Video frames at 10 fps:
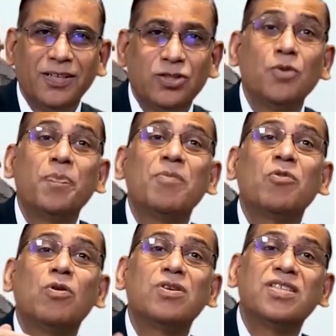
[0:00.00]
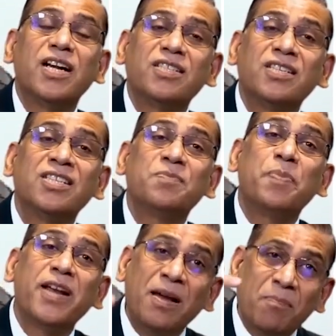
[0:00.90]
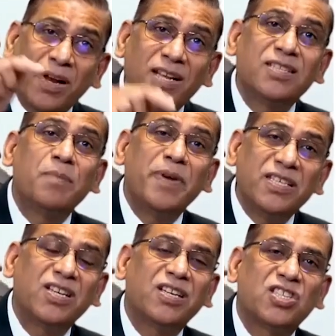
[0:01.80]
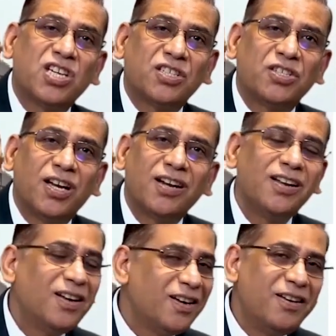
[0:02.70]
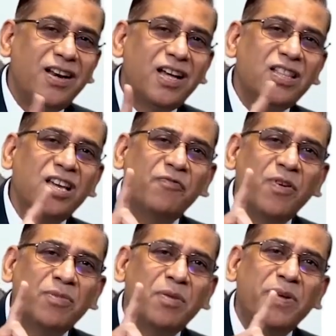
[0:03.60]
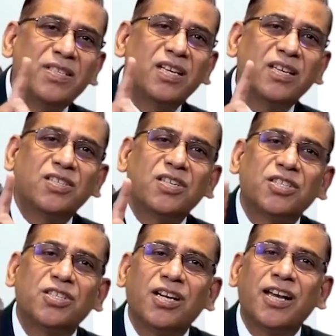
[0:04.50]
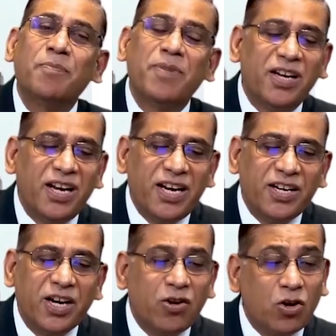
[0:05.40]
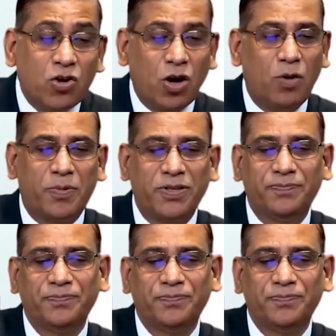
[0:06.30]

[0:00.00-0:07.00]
Supreme Court said since preamble is the basic structure, nothing from the basic structure can be deleted or dropped.